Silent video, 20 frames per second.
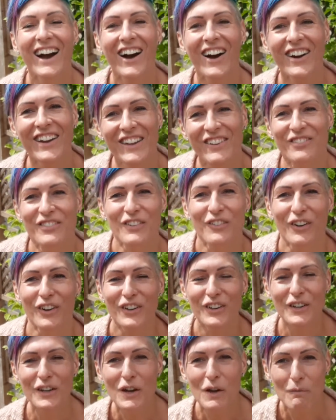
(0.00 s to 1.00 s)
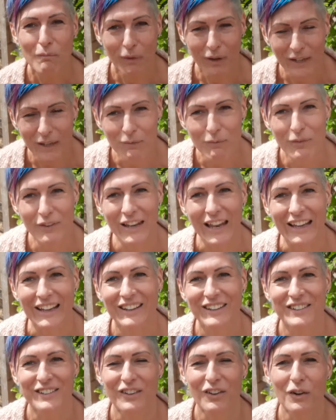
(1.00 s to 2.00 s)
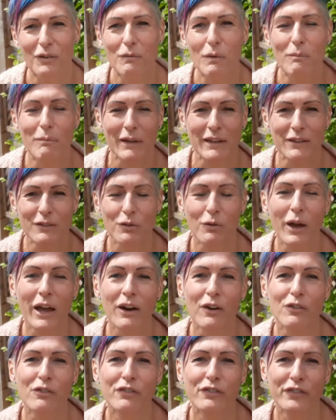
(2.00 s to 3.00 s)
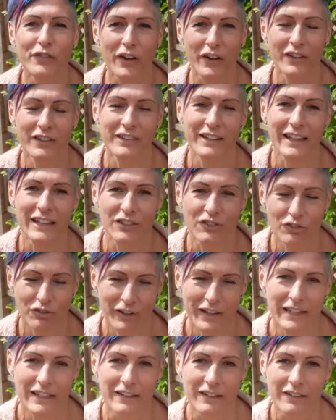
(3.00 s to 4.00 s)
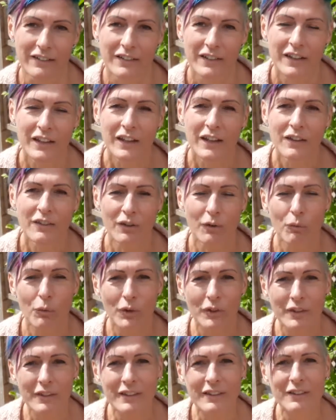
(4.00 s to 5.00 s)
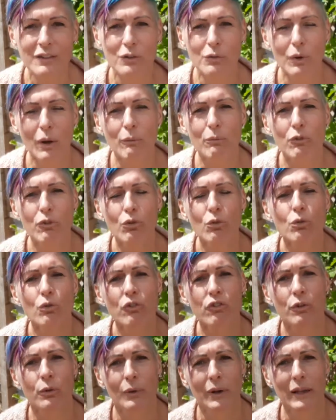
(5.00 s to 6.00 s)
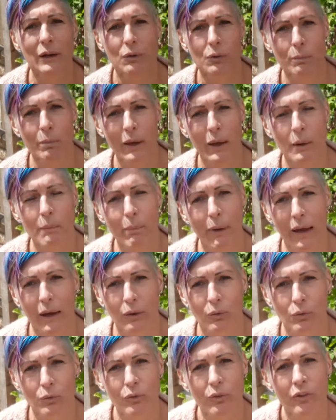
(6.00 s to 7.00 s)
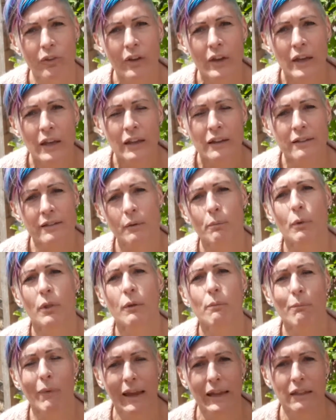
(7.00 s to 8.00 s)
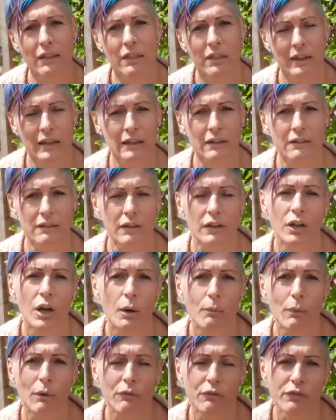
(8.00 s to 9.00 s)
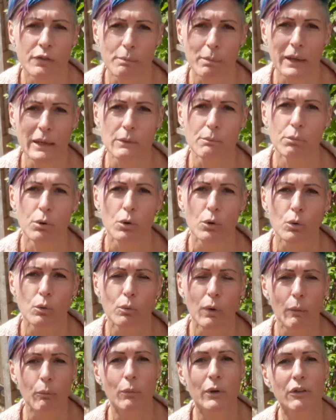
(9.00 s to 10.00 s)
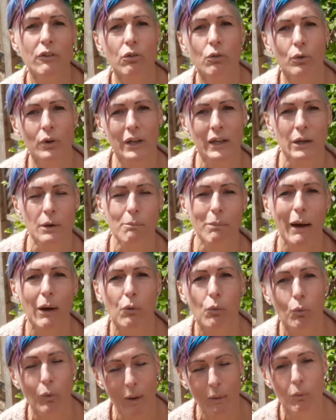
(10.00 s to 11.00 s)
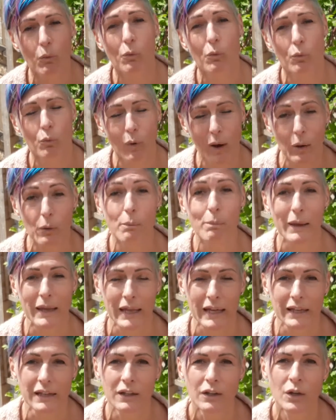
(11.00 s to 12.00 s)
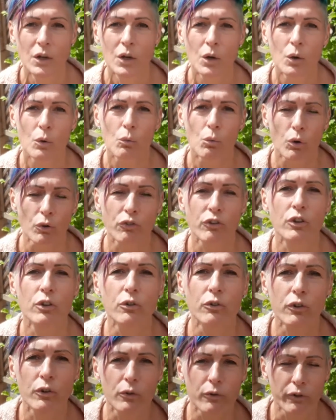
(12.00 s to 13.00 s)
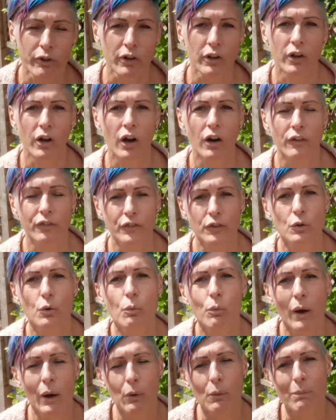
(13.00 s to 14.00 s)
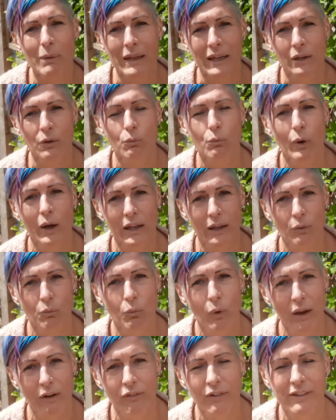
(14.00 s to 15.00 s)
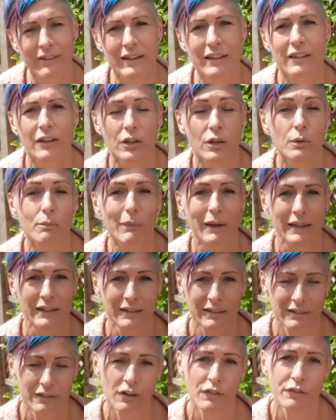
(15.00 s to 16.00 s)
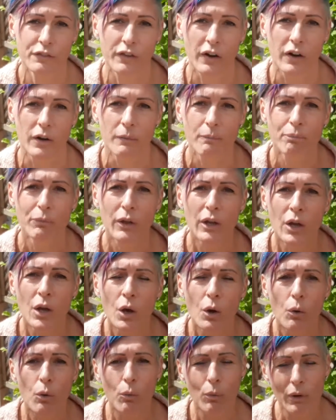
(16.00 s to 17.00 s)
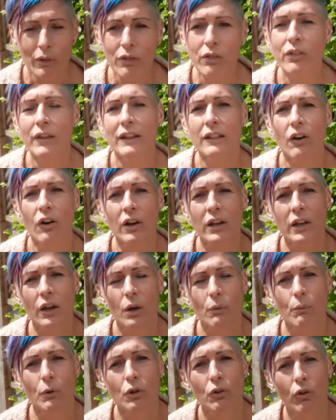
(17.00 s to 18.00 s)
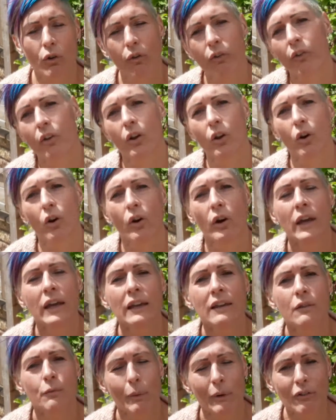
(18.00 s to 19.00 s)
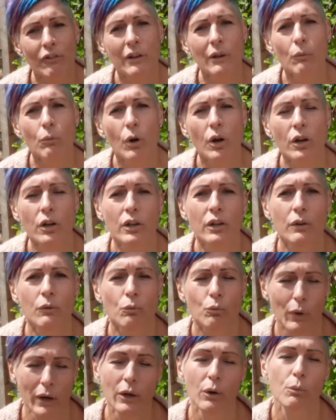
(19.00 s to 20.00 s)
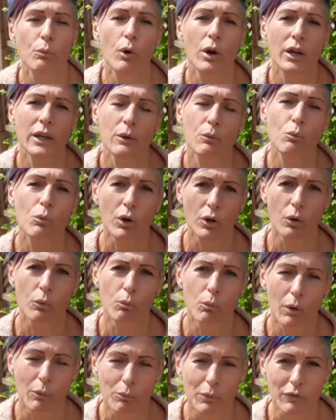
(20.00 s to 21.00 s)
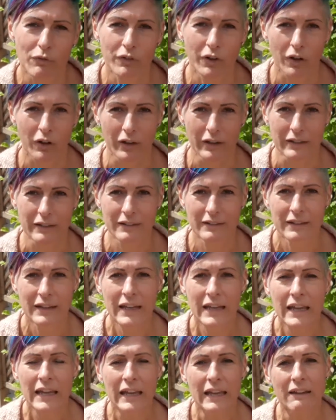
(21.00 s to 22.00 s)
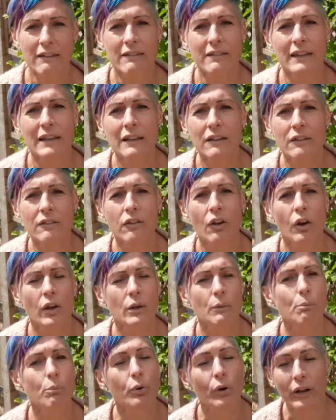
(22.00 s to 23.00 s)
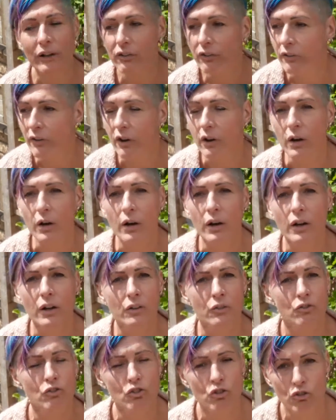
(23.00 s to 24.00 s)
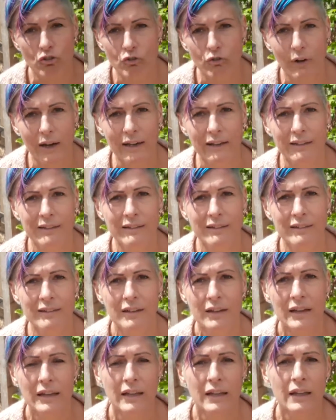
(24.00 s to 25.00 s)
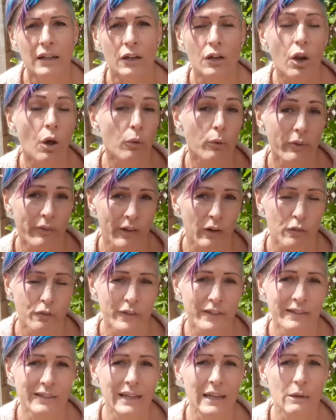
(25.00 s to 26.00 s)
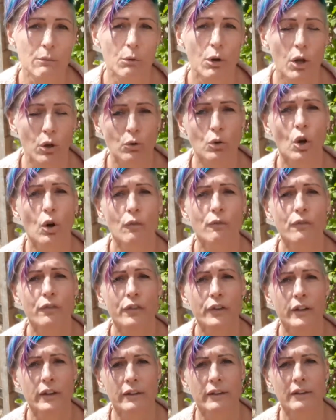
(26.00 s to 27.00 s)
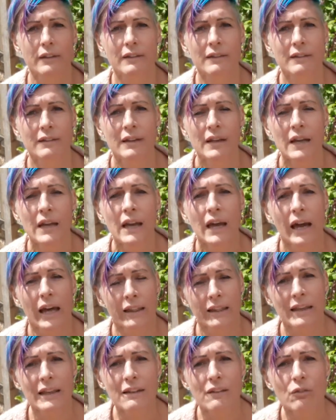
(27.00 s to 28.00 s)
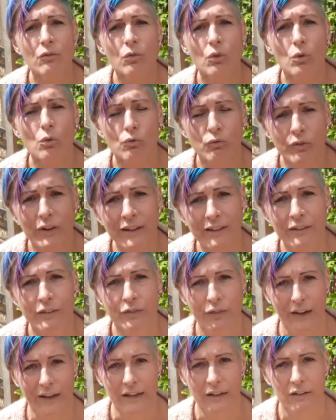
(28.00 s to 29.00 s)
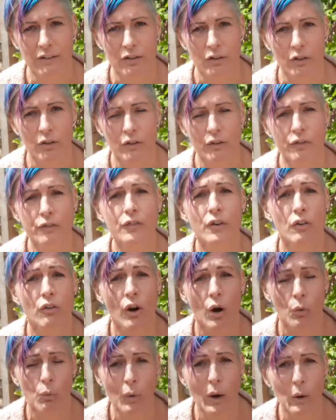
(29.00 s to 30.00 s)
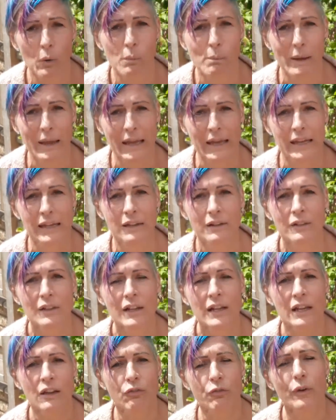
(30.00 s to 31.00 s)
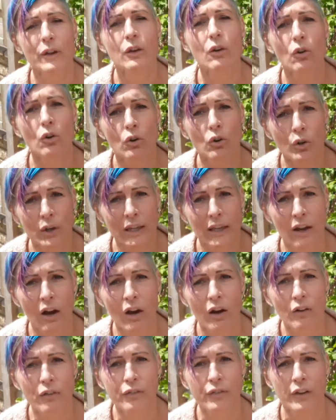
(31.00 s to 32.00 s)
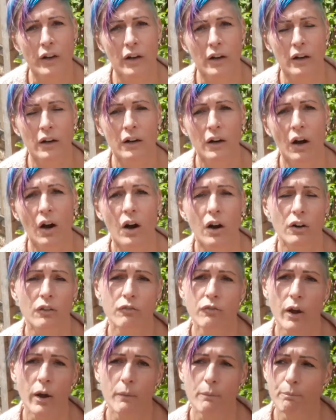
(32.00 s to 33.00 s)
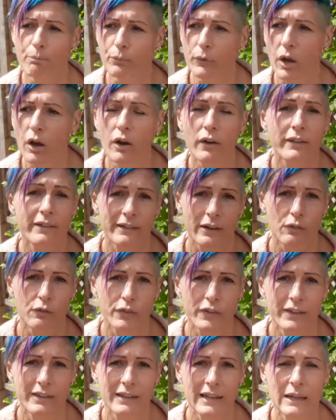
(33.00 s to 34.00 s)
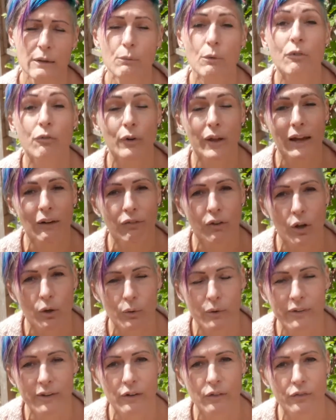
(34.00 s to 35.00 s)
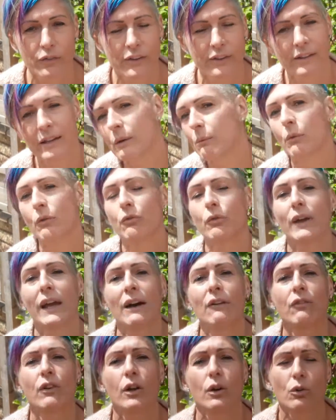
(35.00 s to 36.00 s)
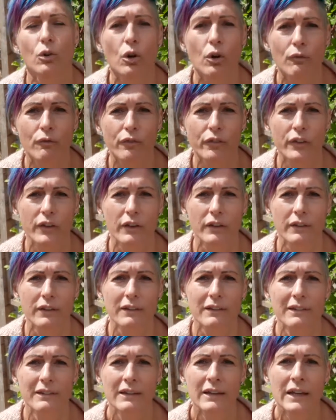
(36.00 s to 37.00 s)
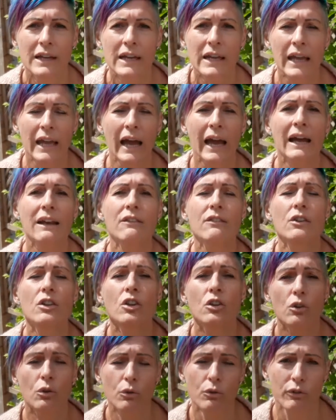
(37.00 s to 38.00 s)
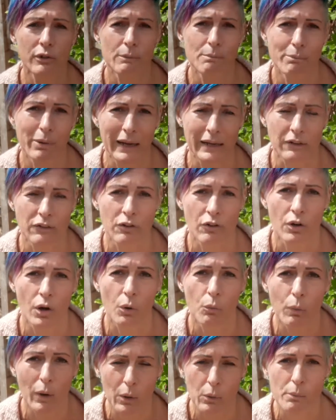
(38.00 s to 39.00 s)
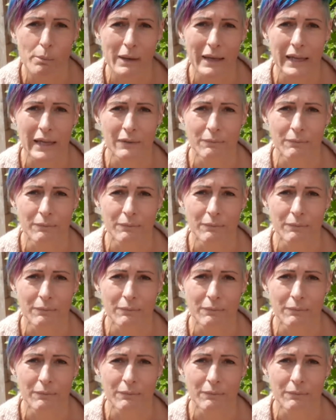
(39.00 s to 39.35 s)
Hi everyone, my name's Lex and I'm a mental health first aid trainer. So I wanted to talk to you a little bit about some of the main things that come up for people when we're talking about well-being. What do you do to look after your well-being, and where is it that you may suffer? Well, one thing that I come across a lot, especially when I'm working one-on-one with clients, is things like pressure and stress, low self-esteem, low confidence, and these are all risk factors for our well-being. If we're not looking after our self-esteem, if we have low self-esteem, if we have low confidence, it has a huge impact on our well-being.